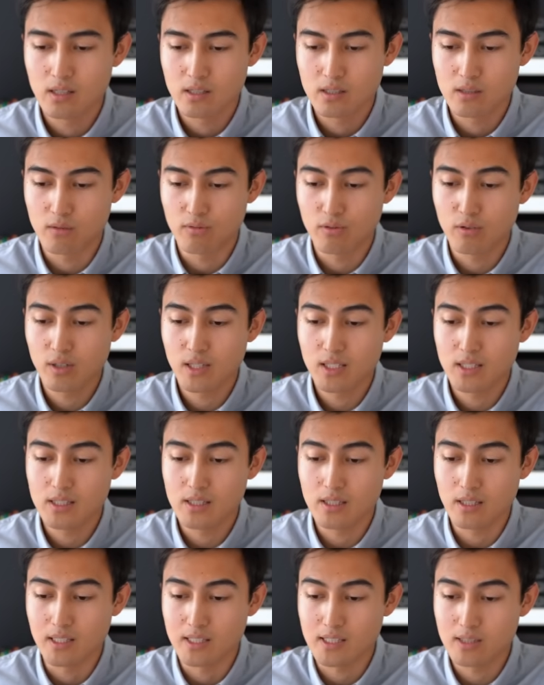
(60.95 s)
So for
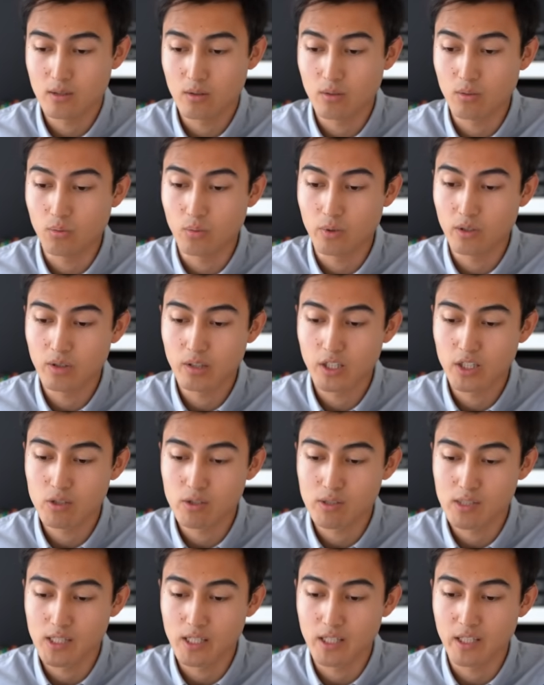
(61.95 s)
us, we're not
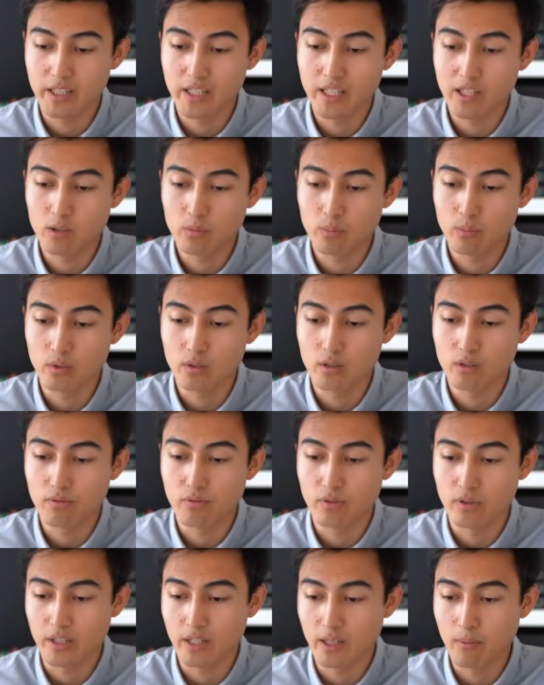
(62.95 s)
interested in the output
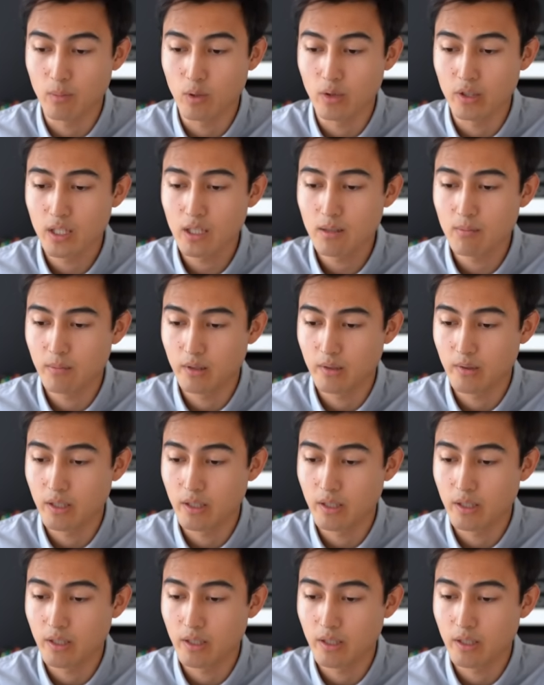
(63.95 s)
for the employee, but